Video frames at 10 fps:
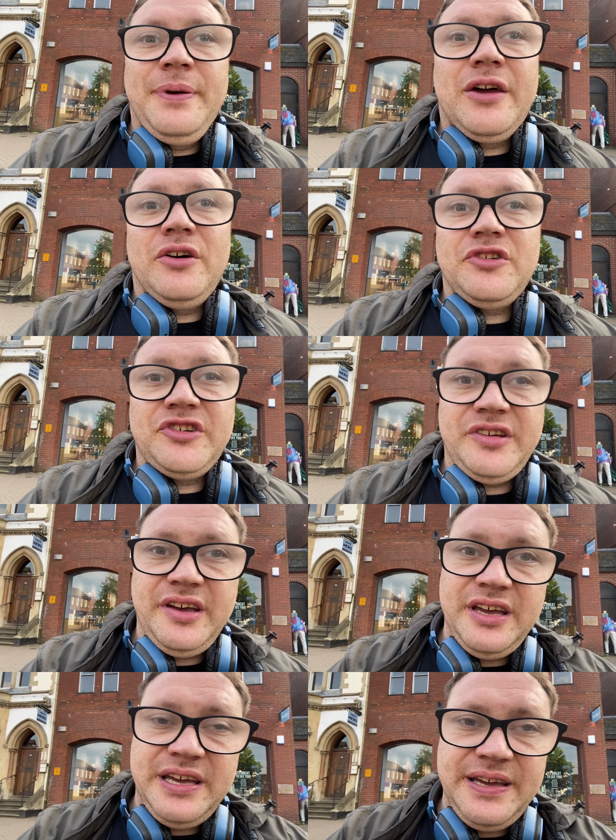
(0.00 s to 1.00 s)
because,
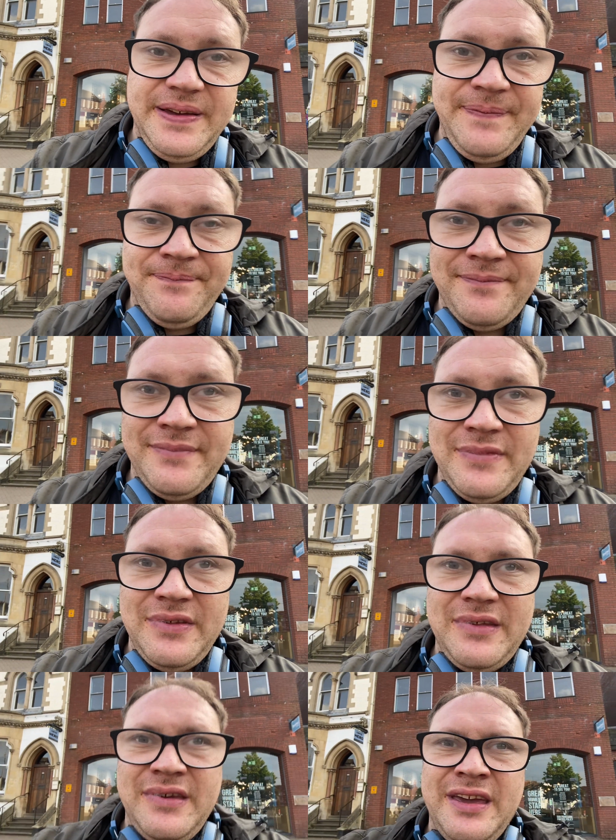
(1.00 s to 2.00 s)

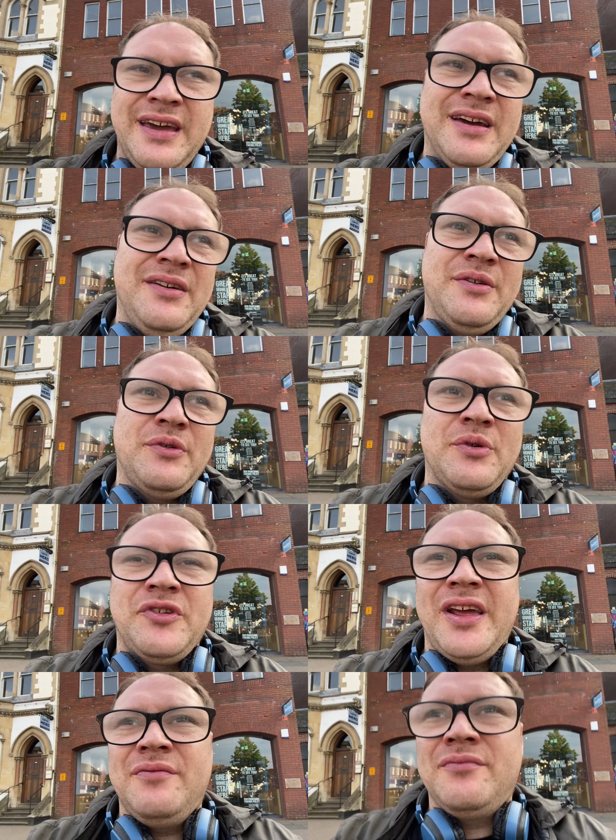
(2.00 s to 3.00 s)
yeah, I, was
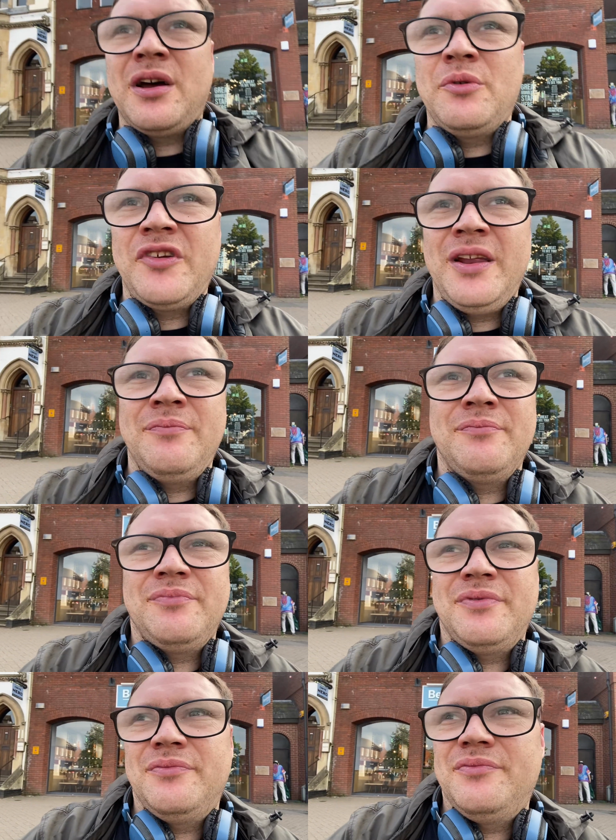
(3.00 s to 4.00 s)
in, I was in
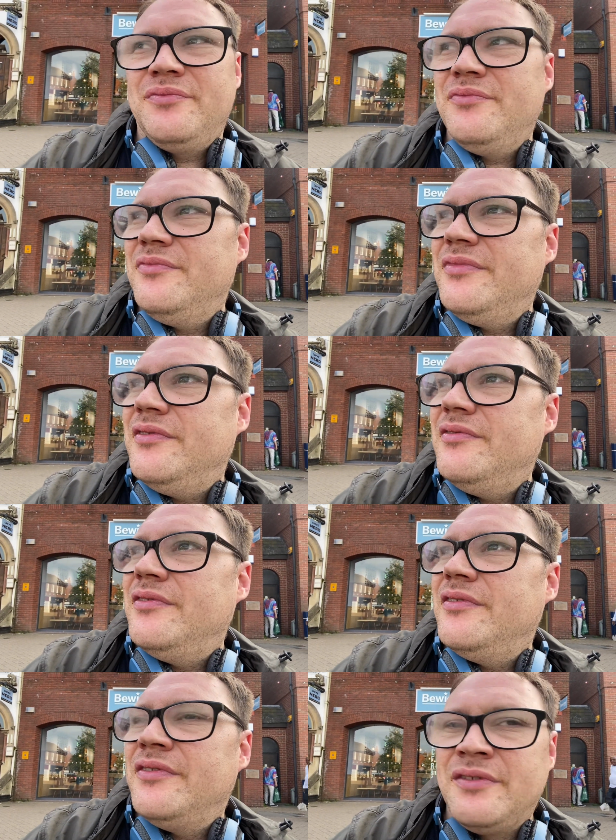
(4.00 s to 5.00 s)

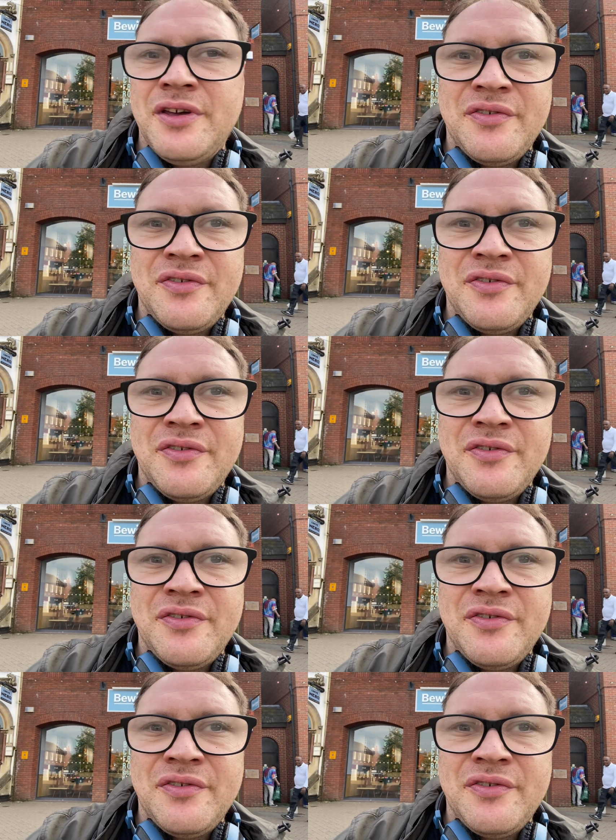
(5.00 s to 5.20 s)
the